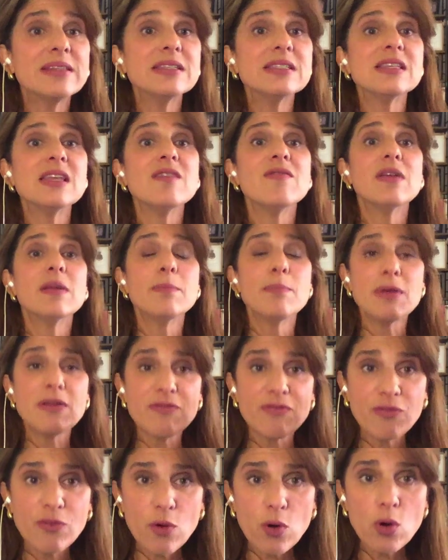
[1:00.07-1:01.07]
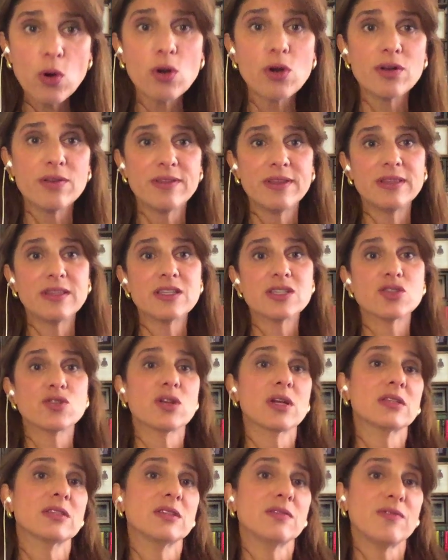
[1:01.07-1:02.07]
is even before the
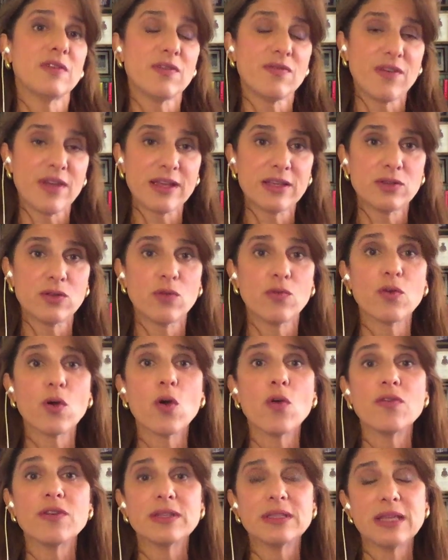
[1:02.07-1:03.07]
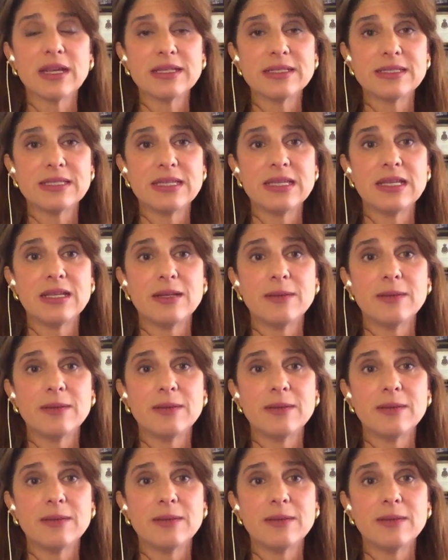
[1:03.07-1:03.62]
destructive effect of COVID-19.